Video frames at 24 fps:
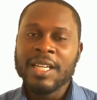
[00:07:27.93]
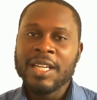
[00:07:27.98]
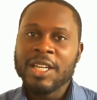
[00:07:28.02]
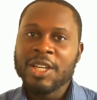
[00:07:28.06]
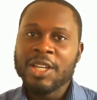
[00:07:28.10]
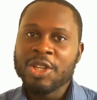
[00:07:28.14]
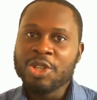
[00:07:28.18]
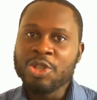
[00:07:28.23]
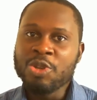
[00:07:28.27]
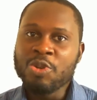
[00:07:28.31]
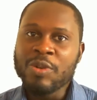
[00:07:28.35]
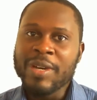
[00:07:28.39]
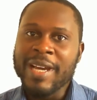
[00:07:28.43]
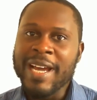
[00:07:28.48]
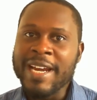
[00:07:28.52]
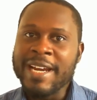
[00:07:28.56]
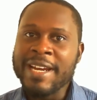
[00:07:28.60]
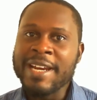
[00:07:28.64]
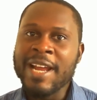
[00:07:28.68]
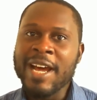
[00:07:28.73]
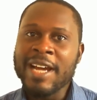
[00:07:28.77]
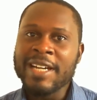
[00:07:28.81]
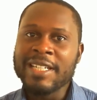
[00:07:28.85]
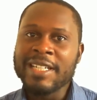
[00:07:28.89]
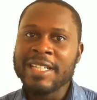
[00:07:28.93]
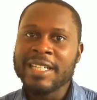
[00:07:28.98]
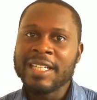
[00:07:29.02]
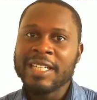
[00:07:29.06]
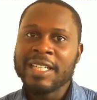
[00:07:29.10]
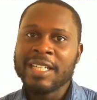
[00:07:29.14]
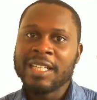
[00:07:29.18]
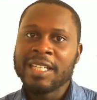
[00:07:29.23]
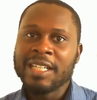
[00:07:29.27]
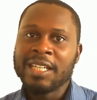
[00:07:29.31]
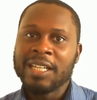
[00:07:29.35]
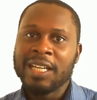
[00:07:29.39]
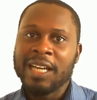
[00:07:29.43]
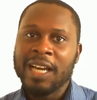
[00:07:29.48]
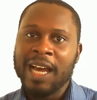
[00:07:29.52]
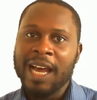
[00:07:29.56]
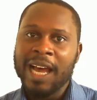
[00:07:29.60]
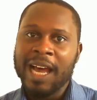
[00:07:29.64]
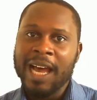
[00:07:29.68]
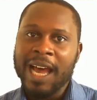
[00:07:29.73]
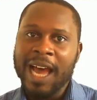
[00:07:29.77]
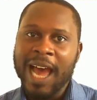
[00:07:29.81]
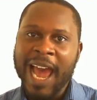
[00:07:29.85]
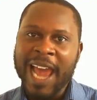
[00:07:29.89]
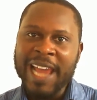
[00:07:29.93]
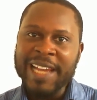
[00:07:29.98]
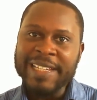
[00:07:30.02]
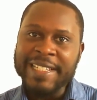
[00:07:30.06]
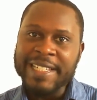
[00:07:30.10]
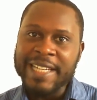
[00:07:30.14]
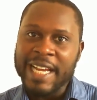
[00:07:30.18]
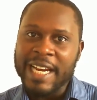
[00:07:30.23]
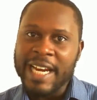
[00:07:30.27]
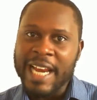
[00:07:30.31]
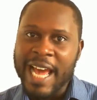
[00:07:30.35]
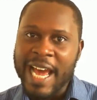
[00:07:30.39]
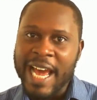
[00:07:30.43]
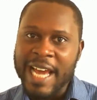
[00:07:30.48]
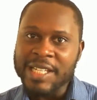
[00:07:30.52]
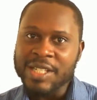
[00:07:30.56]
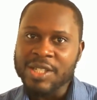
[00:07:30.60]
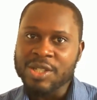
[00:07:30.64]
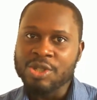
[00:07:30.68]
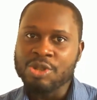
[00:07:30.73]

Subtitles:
You cannot idealize,